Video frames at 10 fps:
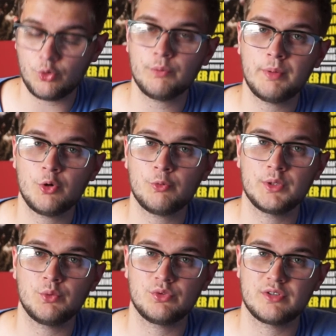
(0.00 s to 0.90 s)
all the
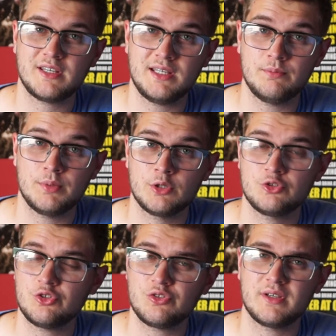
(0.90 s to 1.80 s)
Pokemon you want to keep,
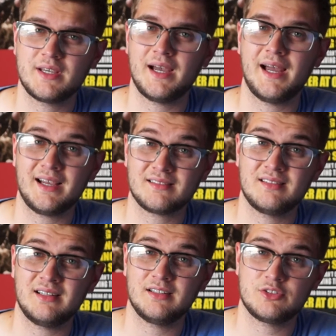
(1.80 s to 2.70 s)
just so you can't
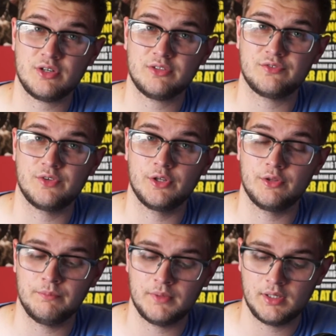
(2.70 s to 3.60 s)
accidentally transfer
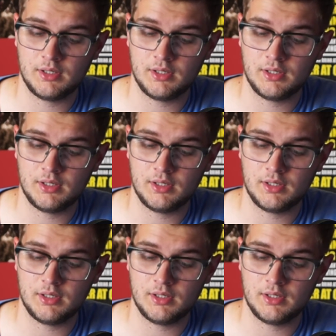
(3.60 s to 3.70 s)
them